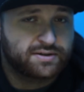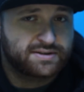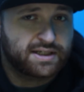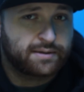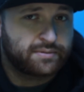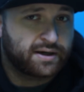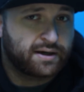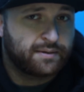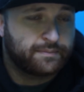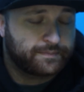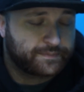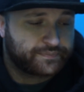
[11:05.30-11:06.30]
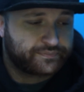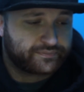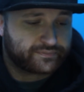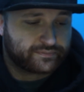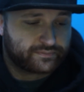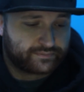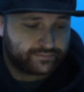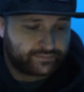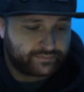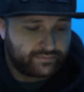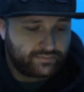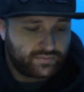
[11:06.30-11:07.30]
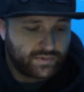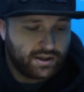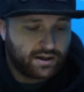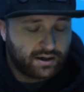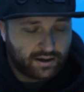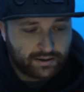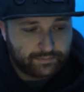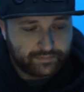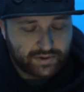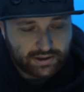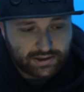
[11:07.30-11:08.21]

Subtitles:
at the same time. Dyno